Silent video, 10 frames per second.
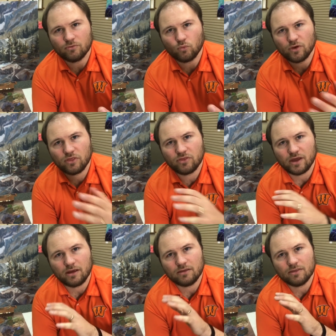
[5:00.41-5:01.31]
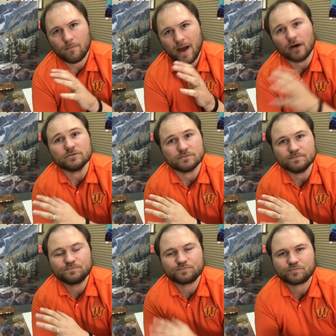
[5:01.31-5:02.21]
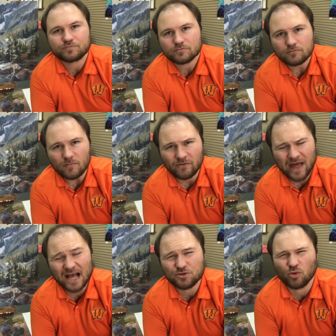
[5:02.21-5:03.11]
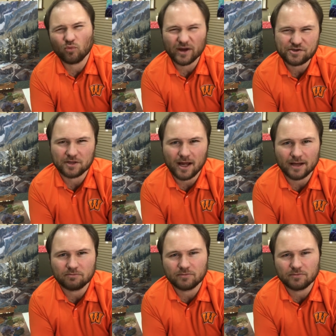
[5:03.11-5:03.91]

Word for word: with the mountain. the actual ridge line,